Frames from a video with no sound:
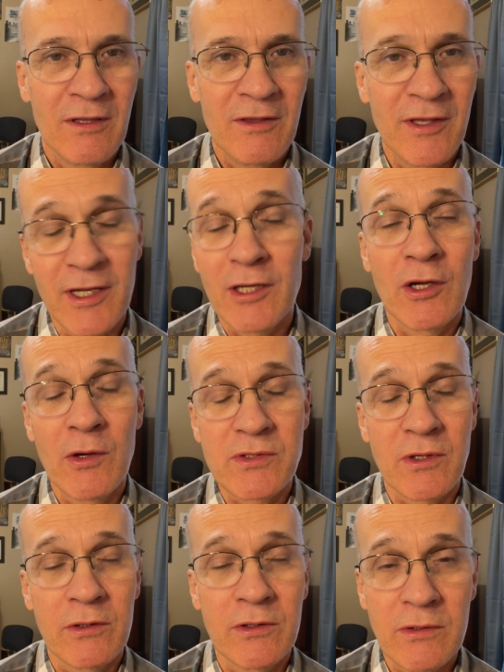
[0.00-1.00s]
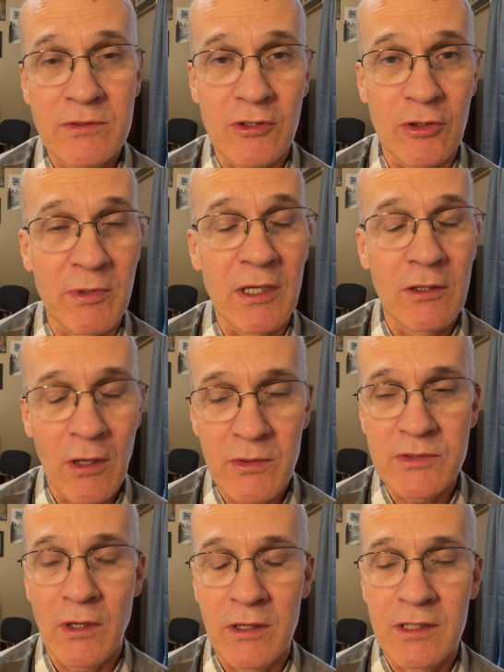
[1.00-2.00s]
then it goes on YouTube, it
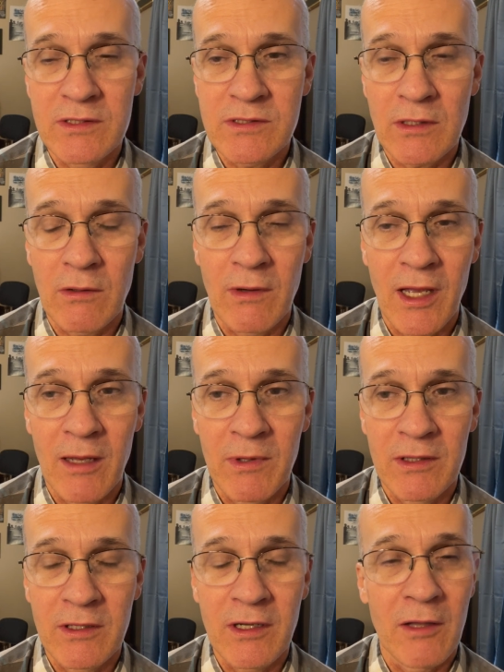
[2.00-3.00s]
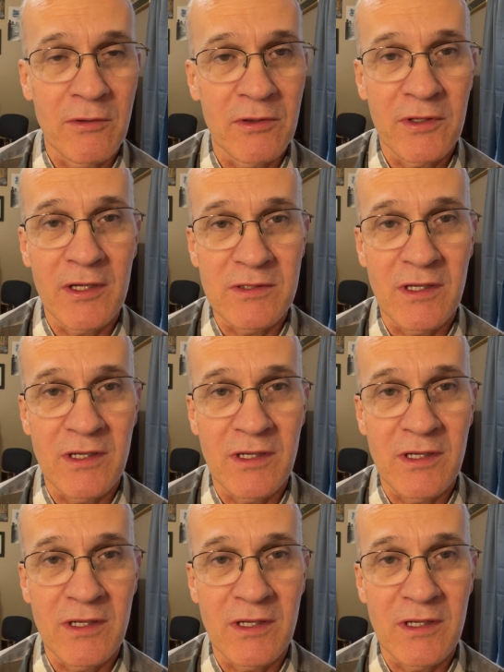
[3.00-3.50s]
goes on Instagram and the other things